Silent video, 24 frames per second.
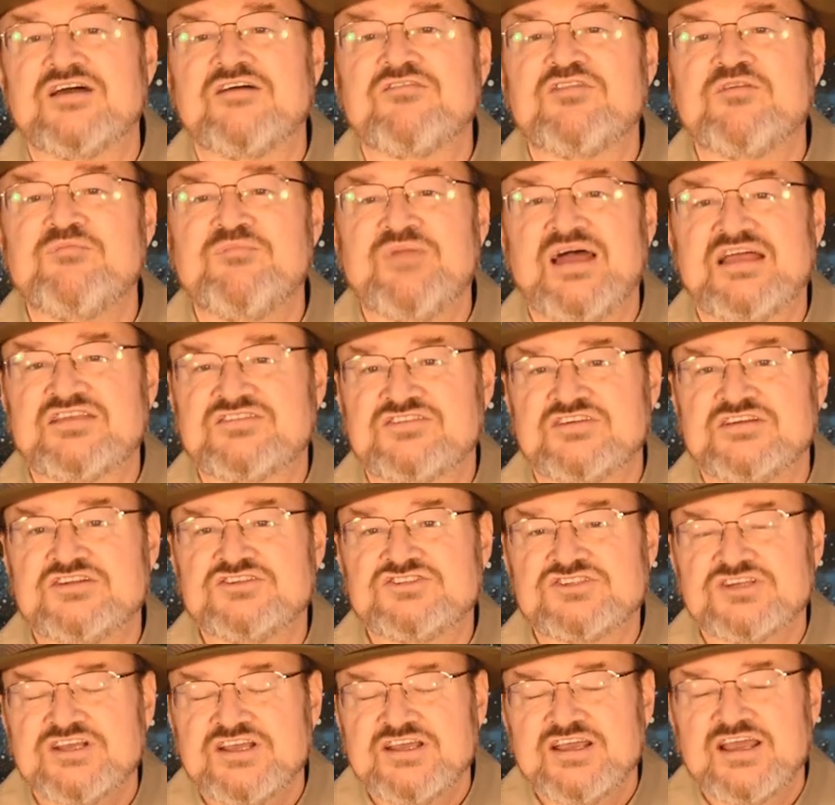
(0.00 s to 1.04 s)
of the
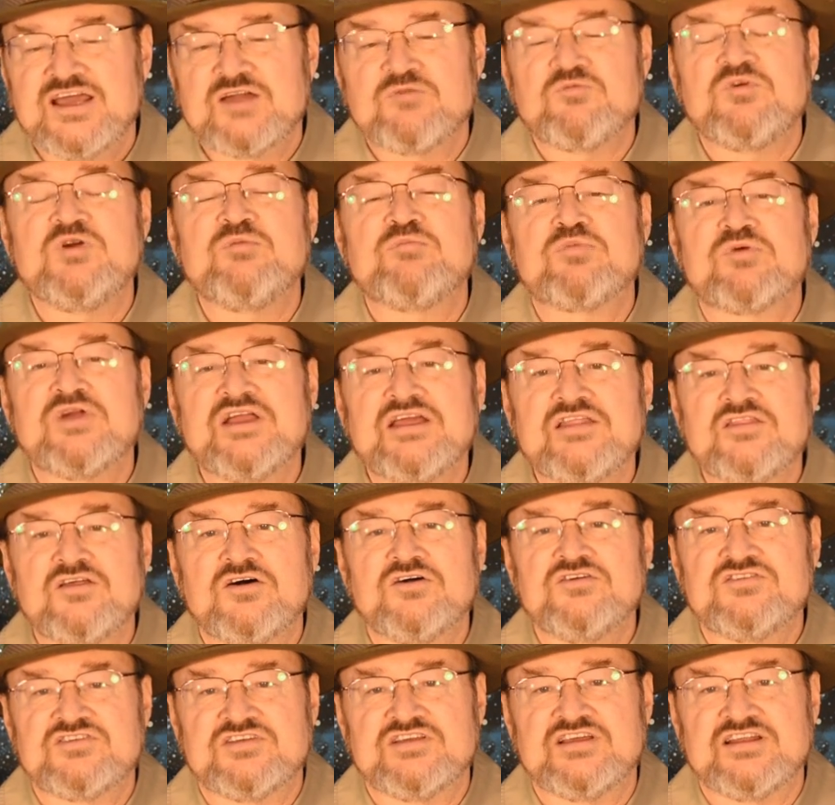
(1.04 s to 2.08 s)
message and we bring
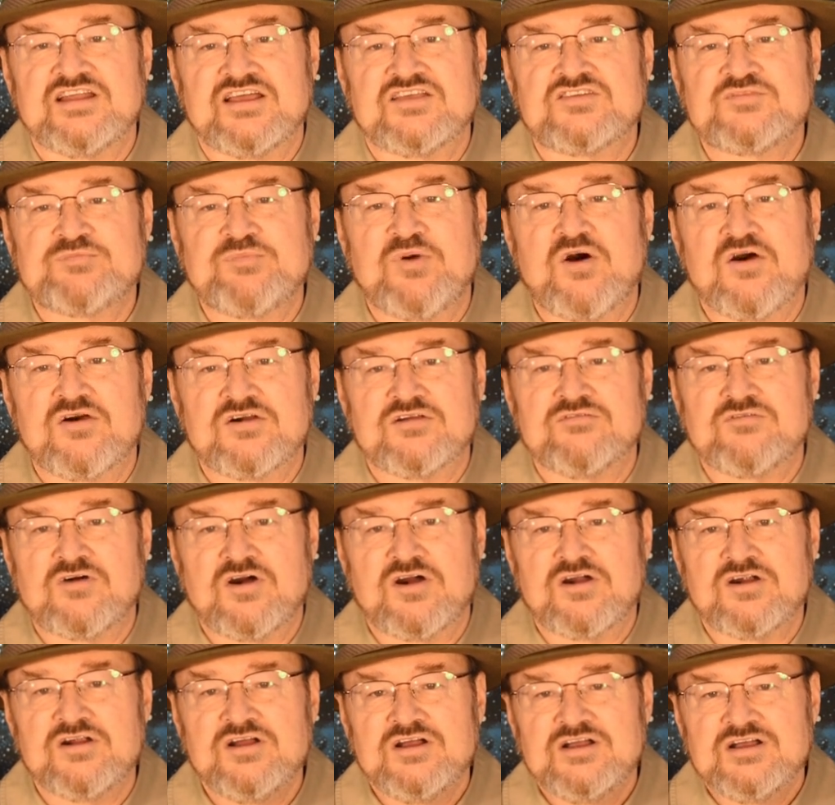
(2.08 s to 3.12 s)
those in as part of
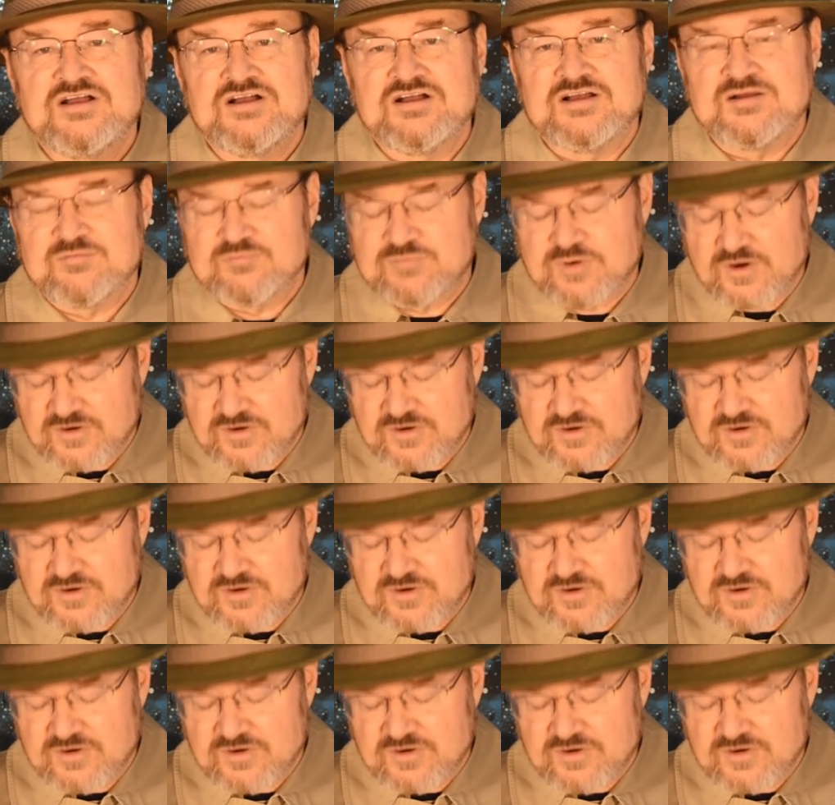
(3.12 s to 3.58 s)
our, um,